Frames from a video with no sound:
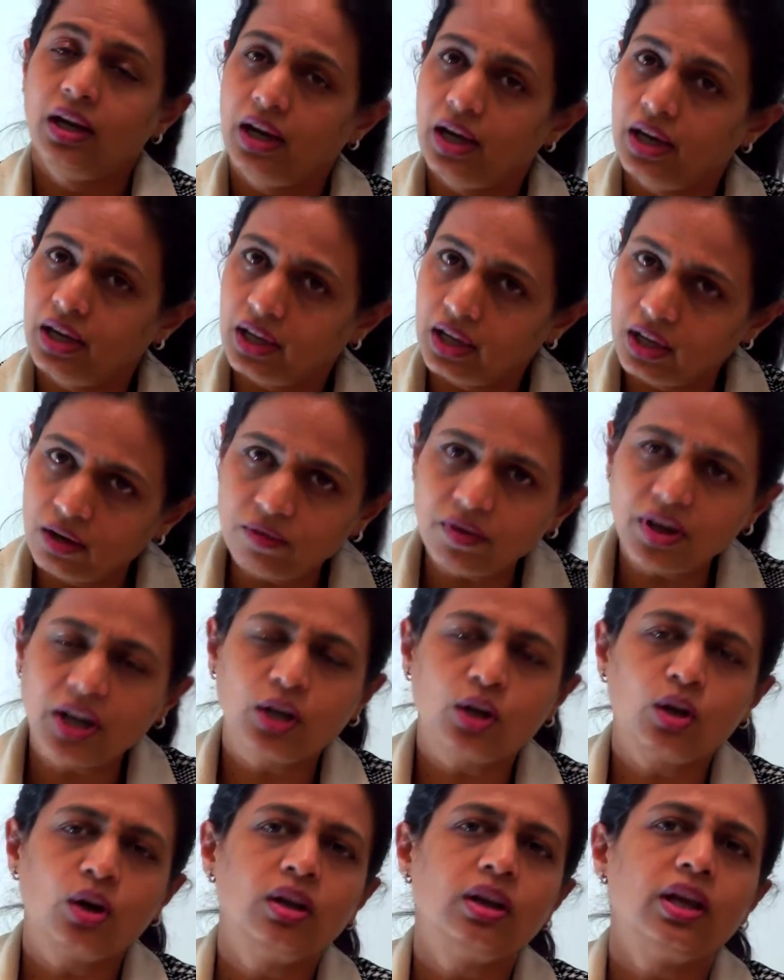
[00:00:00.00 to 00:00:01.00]
And if
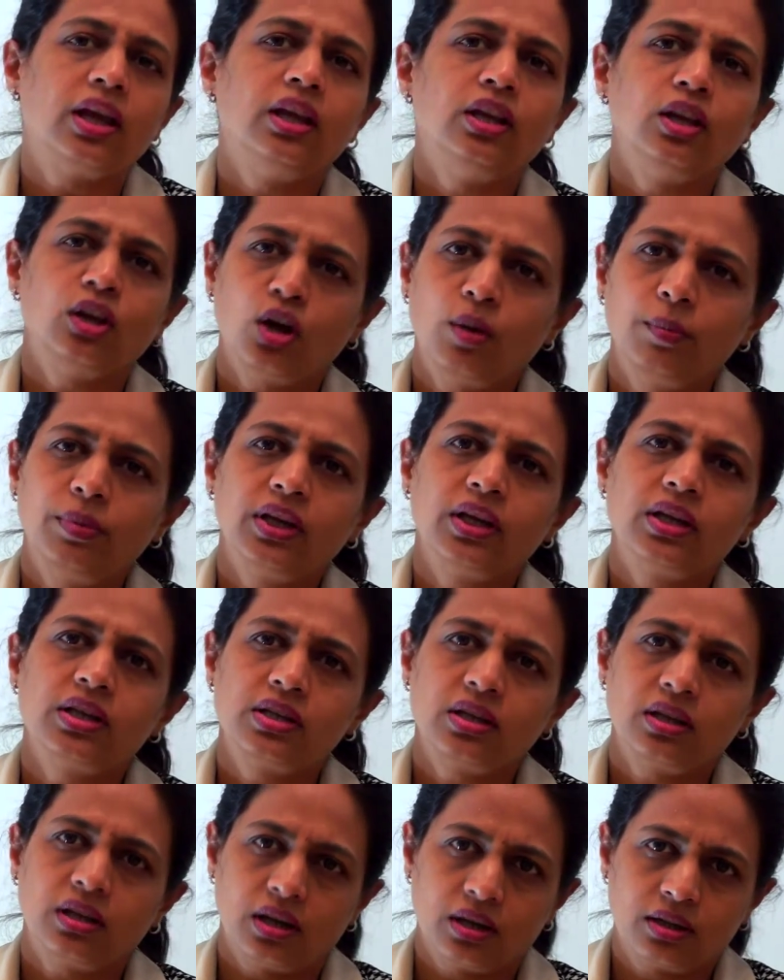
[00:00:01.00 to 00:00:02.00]
at all any
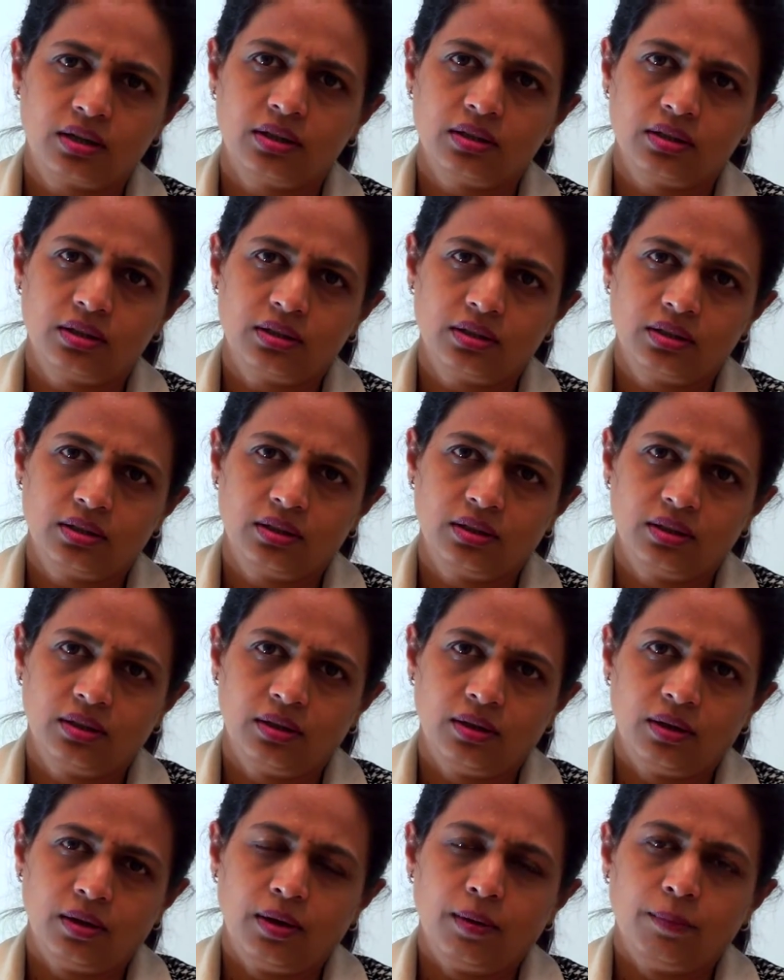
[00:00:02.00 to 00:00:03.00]
complication occurs,
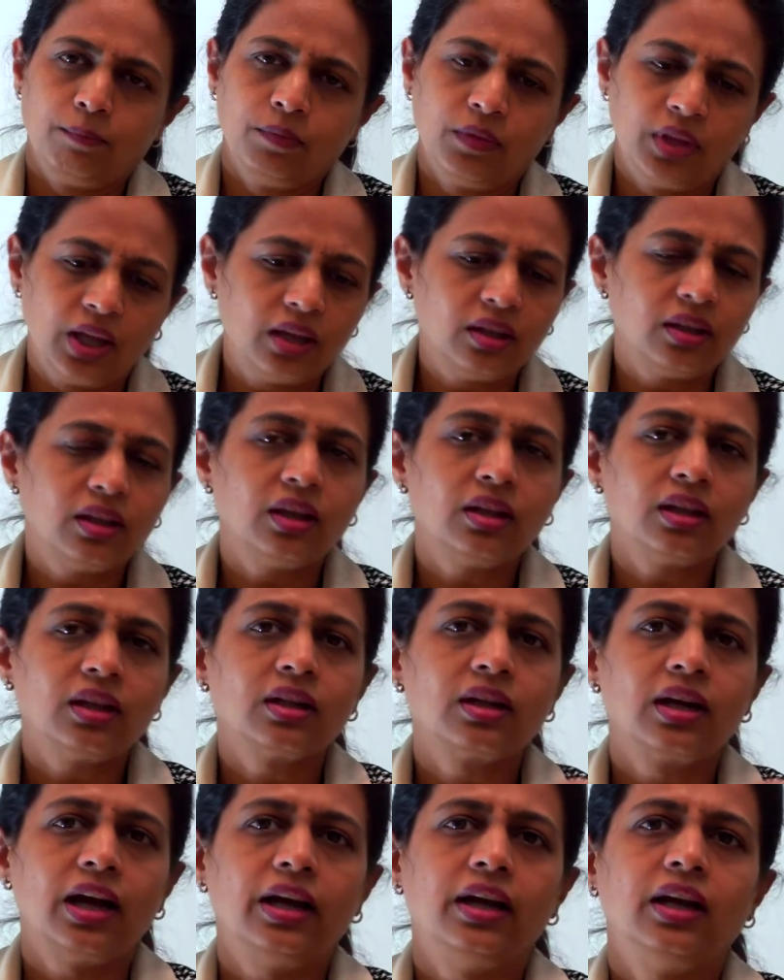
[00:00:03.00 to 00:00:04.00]
then there
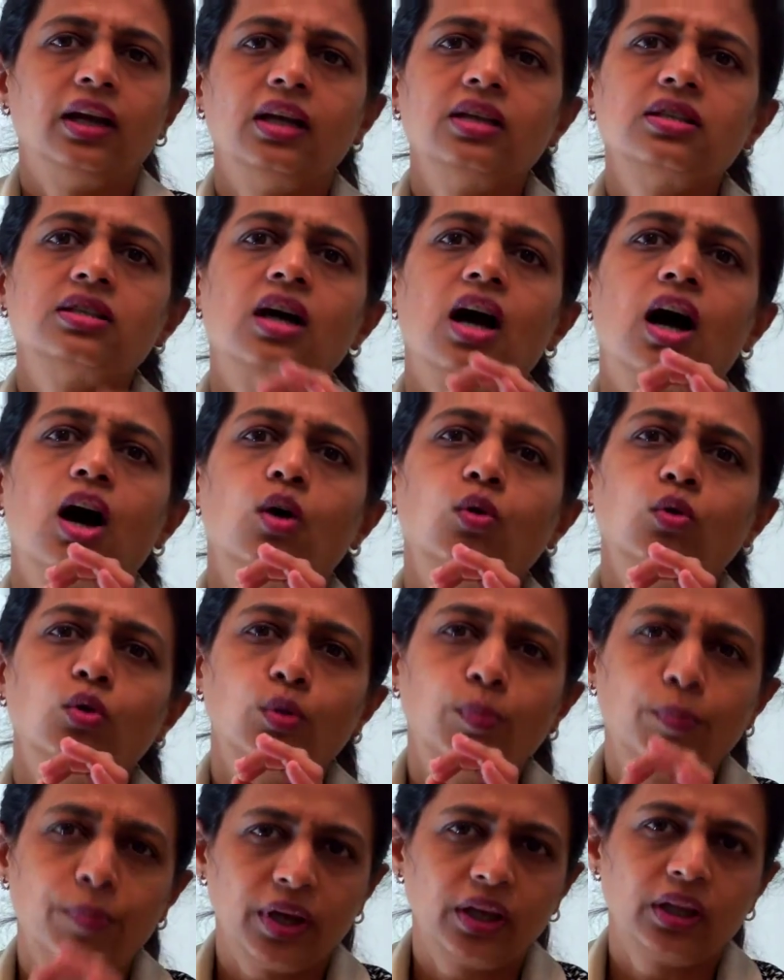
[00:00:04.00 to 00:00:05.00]
are guidelines how
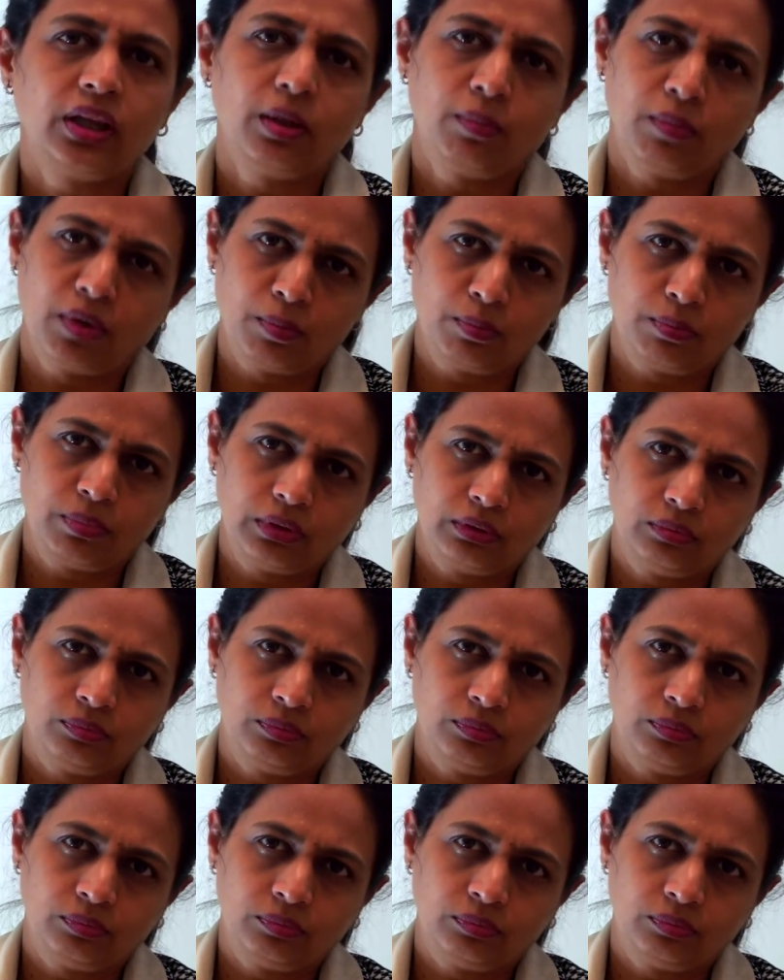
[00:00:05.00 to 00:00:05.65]
to pick them up.